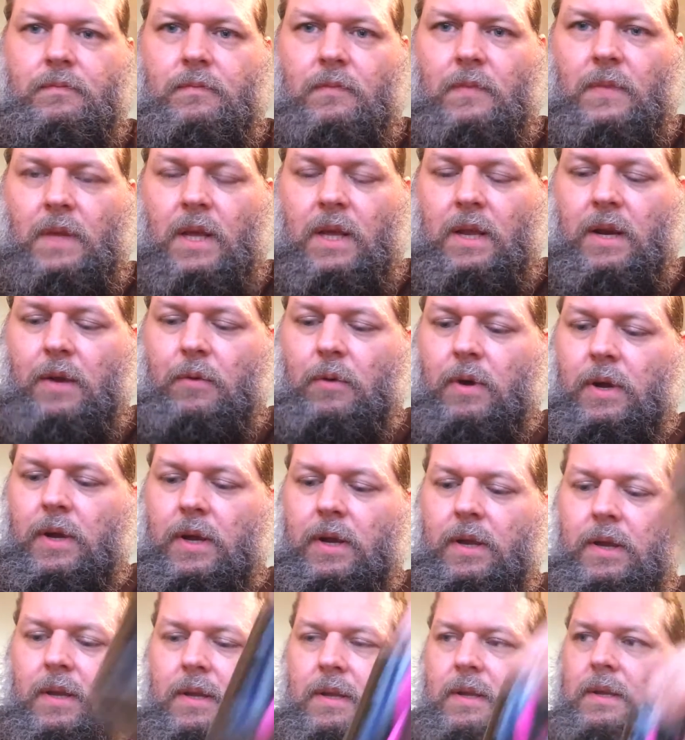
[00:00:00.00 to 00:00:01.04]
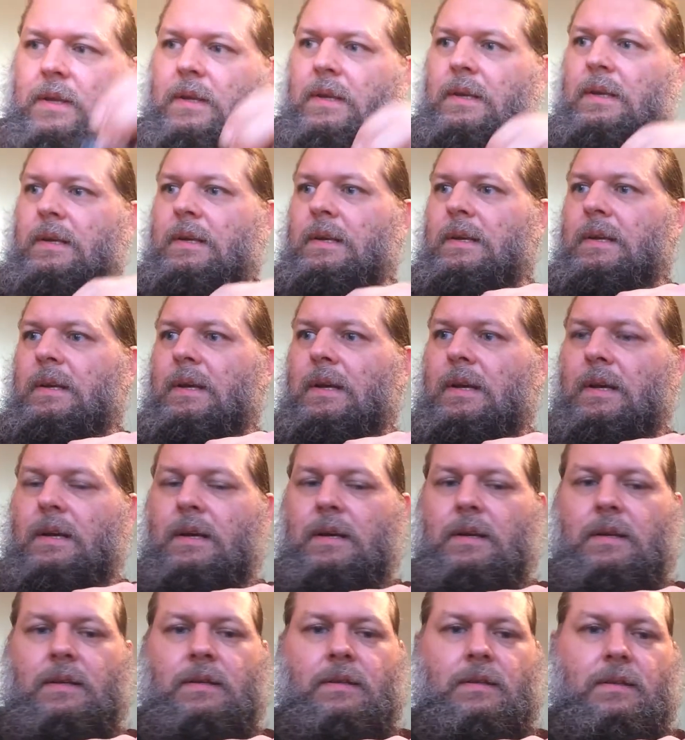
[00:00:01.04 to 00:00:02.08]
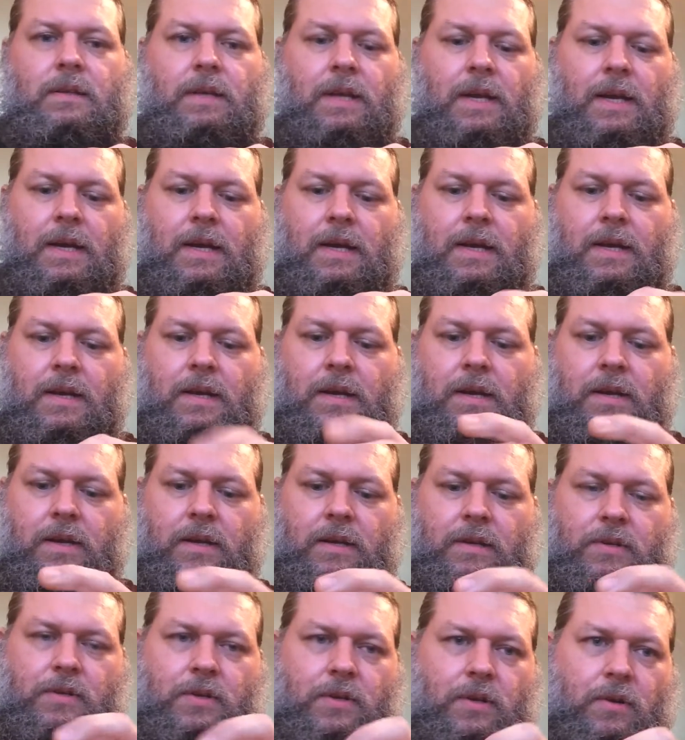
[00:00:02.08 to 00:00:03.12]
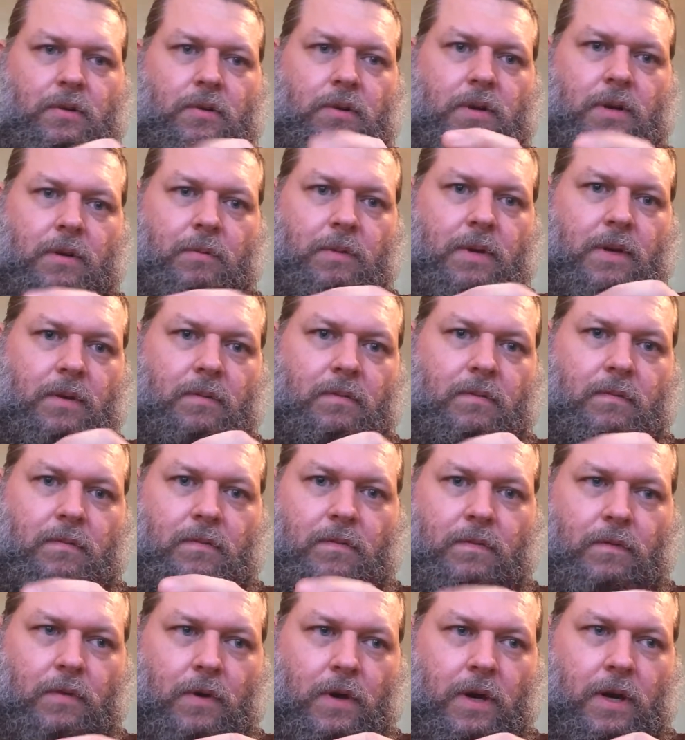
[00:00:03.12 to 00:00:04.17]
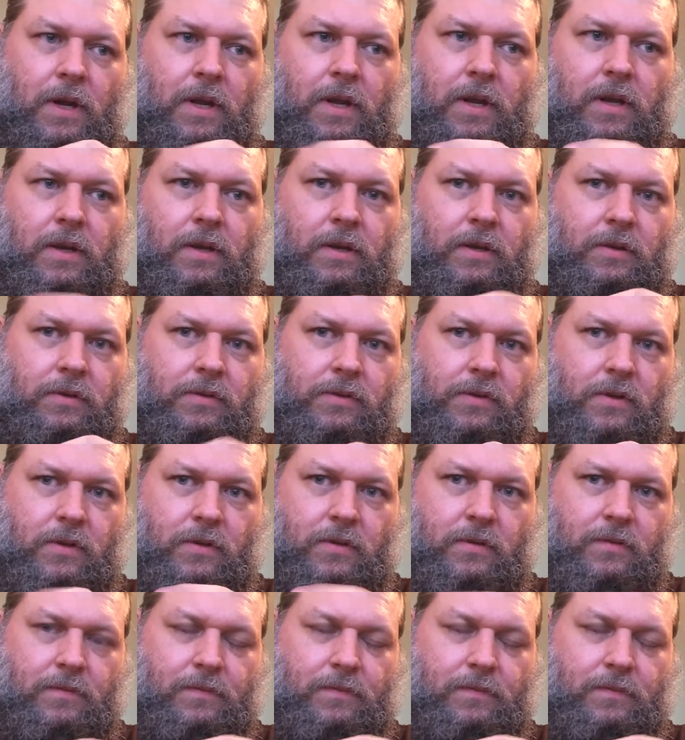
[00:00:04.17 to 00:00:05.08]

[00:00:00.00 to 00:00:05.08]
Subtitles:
Anyway, yeah, I got a show coming up Friday in Houston,